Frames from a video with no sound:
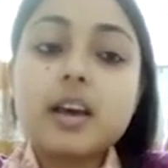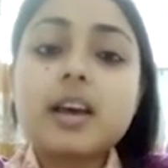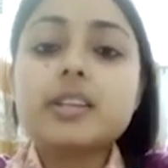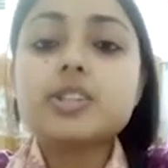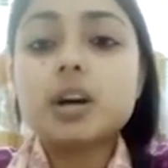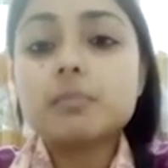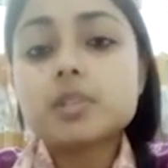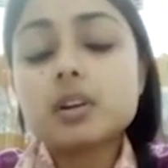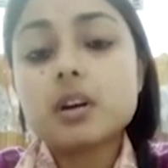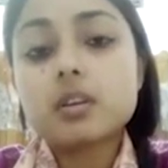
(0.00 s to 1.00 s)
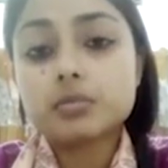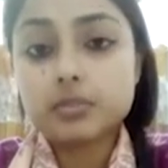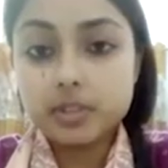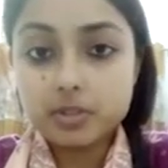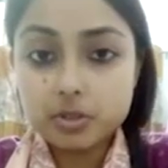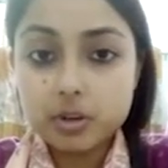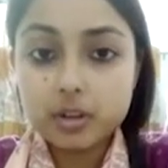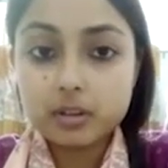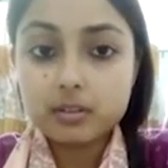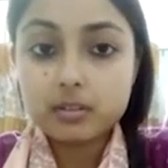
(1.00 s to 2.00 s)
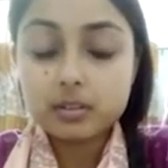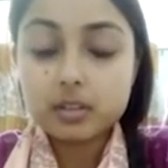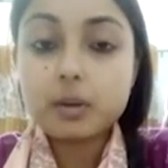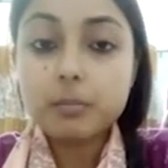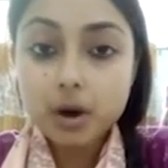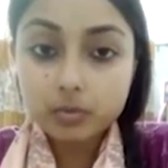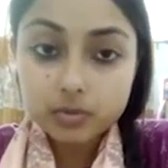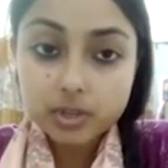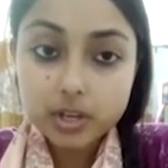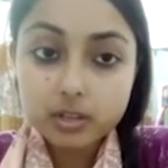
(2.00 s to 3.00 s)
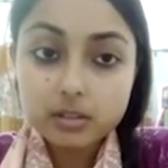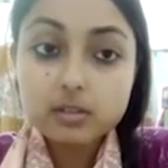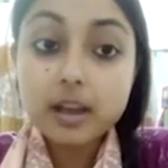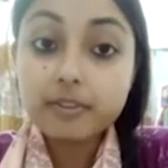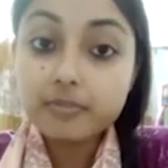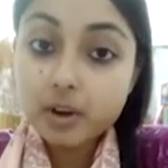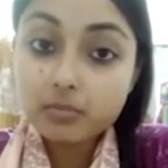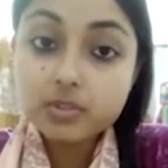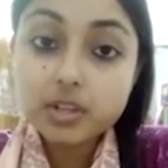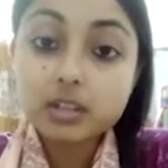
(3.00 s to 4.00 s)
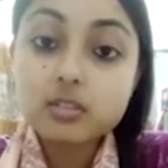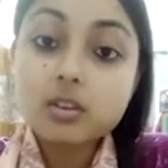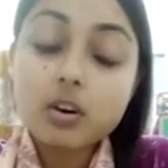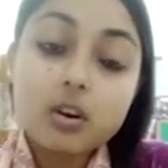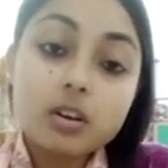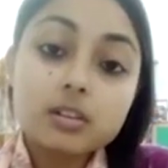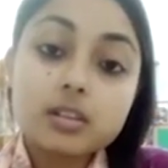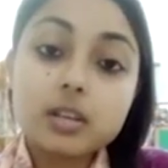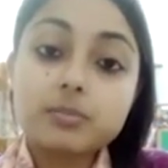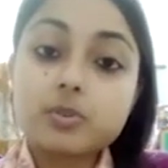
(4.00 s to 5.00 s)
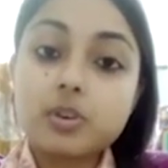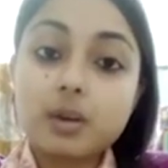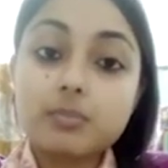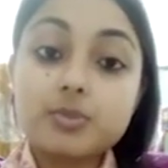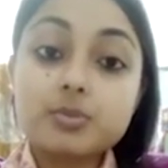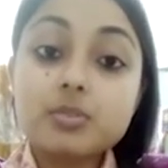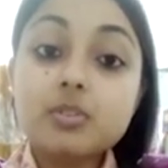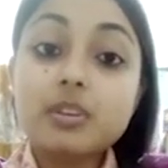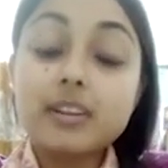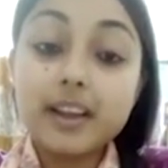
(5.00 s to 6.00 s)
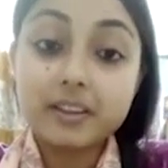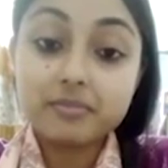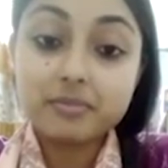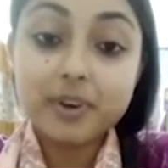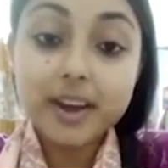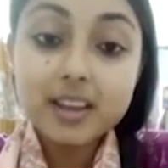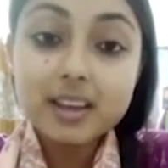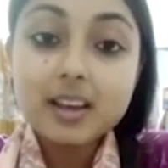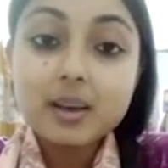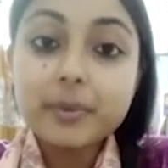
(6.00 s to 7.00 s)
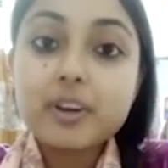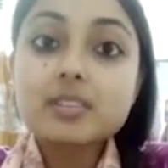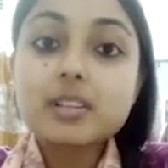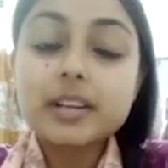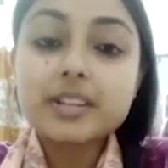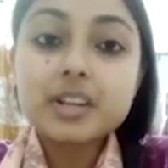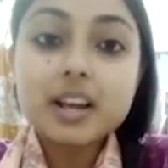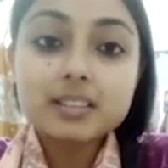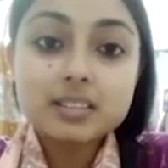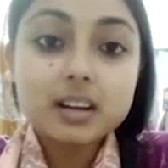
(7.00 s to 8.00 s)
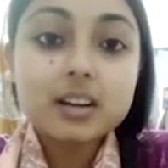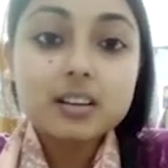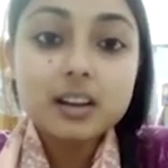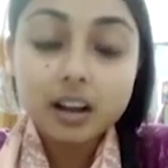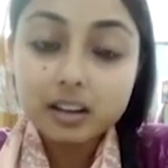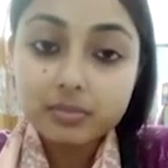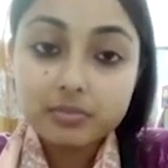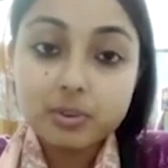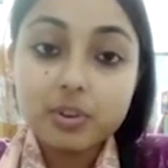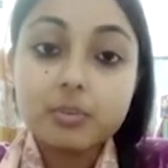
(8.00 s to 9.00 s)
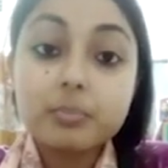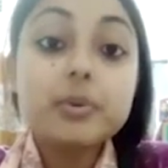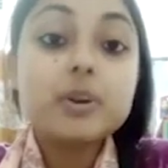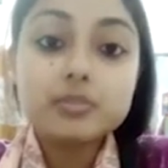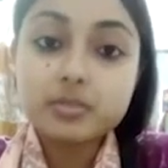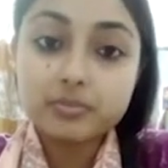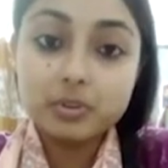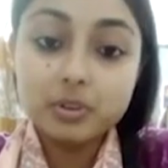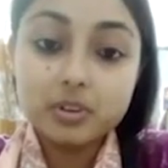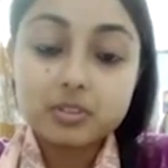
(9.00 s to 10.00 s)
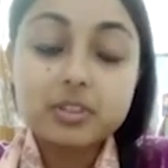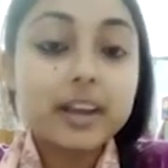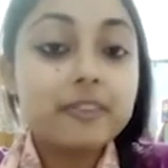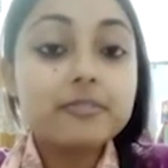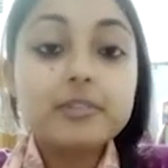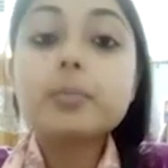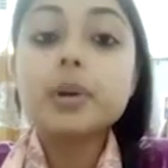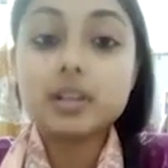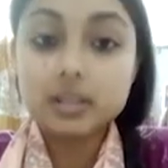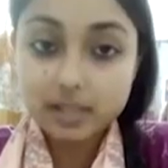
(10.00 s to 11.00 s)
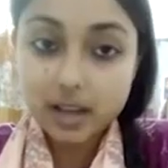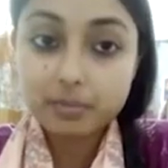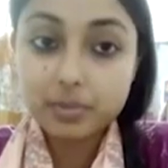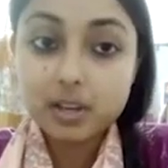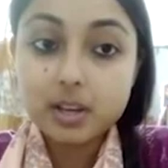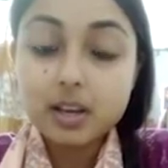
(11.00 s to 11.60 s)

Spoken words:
He jumps around with joy. The mountains and fountains all seem to come to life. Why? Because the nature has turned colorful, beautiful. So everybody is happy.